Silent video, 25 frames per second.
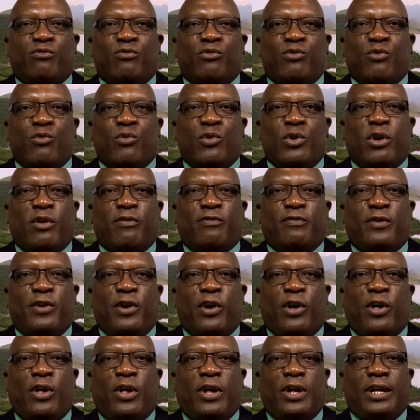Rule of
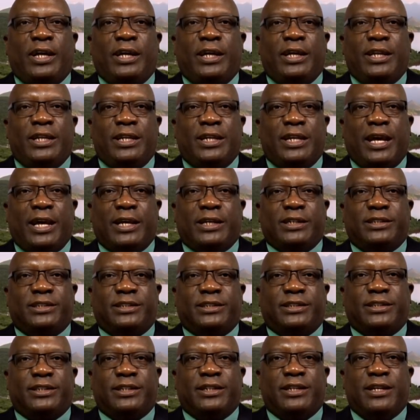Law
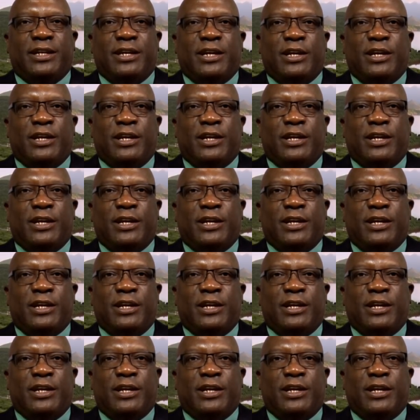Index,